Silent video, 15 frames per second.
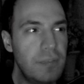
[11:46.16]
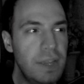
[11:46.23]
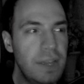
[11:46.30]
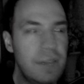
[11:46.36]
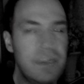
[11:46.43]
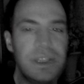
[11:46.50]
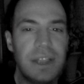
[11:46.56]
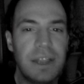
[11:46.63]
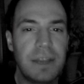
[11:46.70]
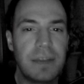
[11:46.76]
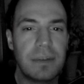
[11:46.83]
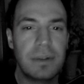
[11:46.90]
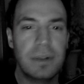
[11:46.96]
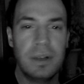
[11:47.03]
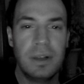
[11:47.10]
even like
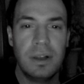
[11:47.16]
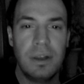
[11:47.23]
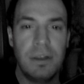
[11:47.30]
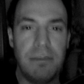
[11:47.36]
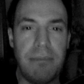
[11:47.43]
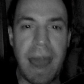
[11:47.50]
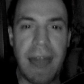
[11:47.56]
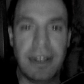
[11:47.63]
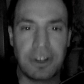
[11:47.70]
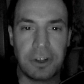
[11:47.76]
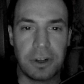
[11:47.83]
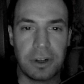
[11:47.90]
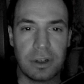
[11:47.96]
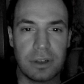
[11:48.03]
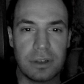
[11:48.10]

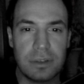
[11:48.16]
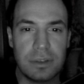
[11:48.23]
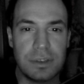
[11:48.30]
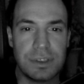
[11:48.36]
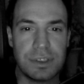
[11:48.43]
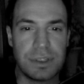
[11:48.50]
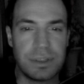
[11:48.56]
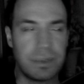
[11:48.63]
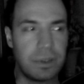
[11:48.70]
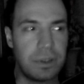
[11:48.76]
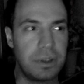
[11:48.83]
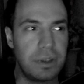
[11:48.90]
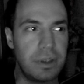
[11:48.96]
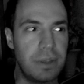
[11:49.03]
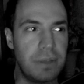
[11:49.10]
Batgirl is
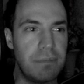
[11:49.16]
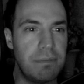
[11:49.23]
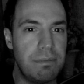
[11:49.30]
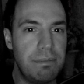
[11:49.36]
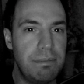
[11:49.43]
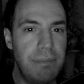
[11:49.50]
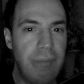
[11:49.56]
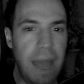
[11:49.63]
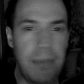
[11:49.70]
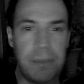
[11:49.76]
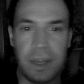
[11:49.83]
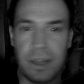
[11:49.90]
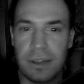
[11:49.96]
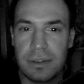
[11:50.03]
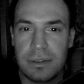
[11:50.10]
different than
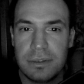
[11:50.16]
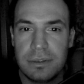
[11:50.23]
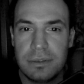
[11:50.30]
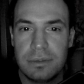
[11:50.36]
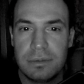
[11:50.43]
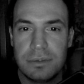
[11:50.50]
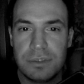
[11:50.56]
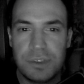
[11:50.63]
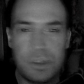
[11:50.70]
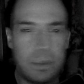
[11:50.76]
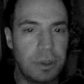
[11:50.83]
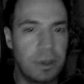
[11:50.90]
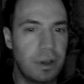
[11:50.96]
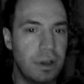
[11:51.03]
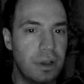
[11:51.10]
Batman.
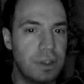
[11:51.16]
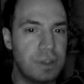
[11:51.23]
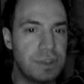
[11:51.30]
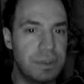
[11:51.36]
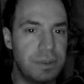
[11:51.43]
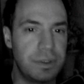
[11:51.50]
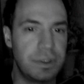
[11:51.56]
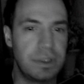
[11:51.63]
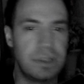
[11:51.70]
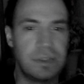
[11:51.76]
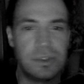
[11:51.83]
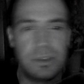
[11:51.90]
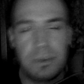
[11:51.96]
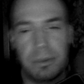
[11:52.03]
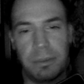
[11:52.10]
Supergirl is different than
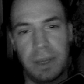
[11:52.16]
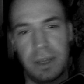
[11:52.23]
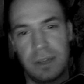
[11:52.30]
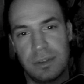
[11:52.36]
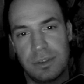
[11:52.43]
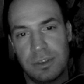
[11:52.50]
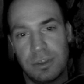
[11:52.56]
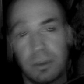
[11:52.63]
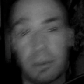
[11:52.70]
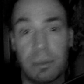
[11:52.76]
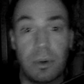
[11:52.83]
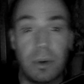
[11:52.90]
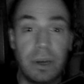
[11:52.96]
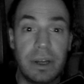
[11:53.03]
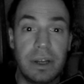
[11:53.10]
Superman,
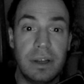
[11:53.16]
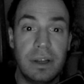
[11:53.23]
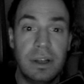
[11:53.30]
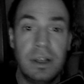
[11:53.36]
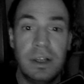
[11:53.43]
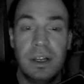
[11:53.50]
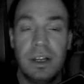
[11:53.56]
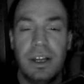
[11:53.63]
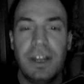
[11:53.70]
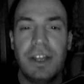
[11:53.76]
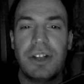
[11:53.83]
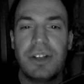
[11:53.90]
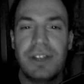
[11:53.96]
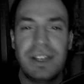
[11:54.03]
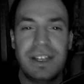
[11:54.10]
Superboy.
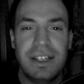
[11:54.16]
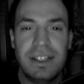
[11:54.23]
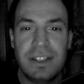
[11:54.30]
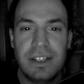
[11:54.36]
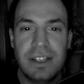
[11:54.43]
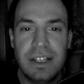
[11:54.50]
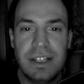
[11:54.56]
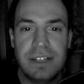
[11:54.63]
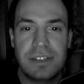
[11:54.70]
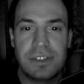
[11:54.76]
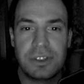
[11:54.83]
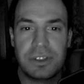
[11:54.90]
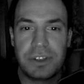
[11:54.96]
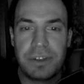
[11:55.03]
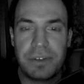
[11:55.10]
These
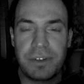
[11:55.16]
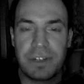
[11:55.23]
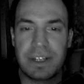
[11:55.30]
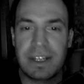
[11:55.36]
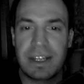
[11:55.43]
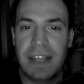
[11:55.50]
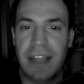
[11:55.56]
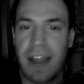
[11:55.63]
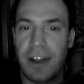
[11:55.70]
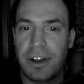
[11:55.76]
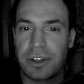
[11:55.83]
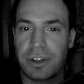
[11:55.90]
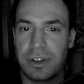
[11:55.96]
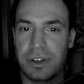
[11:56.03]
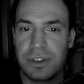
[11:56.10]
are different
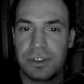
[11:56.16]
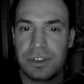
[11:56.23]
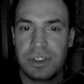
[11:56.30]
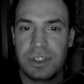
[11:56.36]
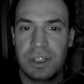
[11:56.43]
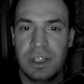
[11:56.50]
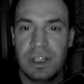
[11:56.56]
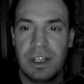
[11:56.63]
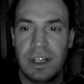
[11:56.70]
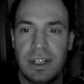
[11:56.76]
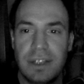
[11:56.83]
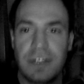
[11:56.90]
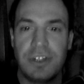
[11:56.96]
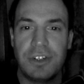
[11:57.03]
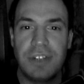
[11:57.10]
characters.
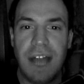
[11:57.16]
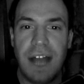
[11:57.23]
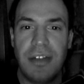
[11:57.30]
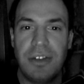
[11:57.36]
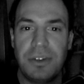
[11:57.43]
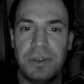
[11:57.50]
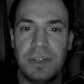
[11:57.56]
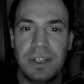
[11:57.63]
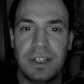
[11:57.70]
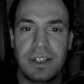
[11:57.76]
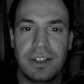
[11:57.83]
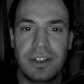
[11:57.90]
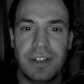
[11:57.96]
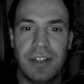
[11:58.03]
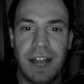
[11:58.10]
They're not
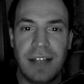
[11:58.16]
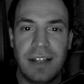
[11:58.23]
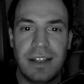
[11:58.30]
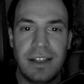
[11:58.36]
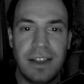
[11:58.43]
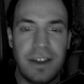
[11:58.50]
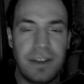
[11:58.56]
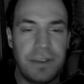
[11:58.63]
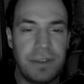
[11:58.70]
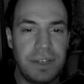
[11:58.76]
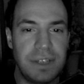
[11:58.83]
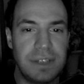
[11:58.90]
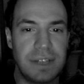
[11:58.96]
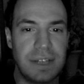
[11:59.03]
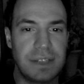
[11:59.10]
there for the
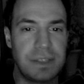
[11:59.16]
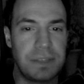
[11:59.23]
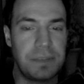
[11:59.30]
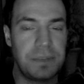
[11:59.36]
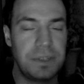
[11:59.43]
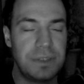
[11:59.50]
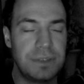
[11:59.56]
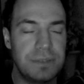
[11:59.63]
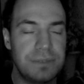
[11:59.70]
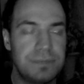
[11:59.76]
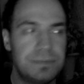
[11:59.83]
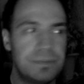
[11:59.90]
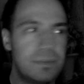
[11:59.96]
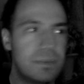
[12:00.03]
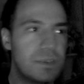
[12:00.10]
exact same reason.
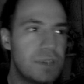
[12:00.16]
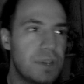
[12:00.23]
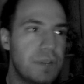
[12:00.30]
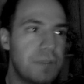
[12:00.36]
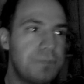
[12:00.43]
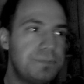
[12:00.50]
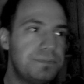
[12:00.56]
So